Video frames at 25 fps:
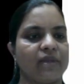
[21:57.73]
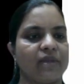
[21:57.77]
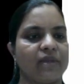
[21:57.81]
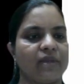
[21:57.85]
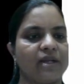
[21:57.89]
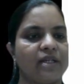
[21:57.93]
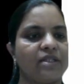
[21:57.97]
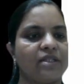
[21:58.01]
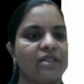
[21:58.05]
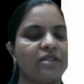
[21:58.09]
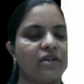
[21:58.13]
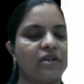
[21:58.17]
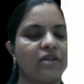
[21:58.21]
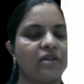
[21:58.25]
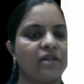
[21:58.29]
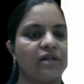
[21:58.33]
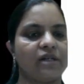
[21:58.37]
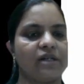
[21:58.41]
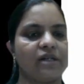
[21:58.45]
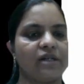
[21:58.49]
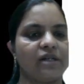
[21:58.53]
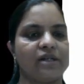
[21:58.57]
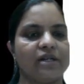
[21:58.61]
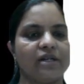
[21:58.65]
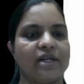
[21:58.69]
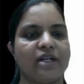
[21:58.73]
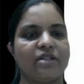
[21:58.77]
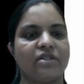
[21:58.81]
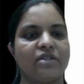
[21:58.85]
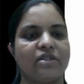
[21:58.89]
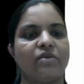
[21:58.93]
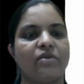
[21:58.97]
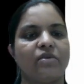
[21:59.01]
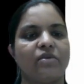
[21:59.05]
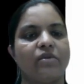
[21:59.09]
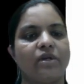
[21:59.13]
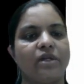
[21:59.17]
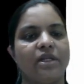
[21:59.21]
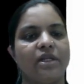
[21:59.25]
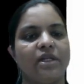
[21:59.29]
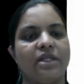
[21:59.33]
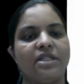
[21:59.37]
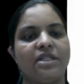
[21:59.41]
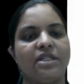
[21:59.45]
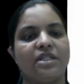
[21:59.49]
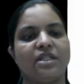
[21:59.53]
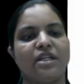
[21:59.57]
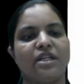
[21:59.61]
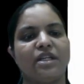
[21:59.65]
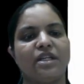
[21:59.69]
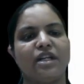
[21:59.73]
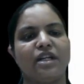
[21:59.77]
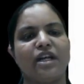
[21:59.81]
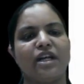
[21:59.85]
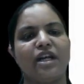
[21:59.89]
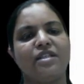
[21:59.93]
Historical trends, correlation, and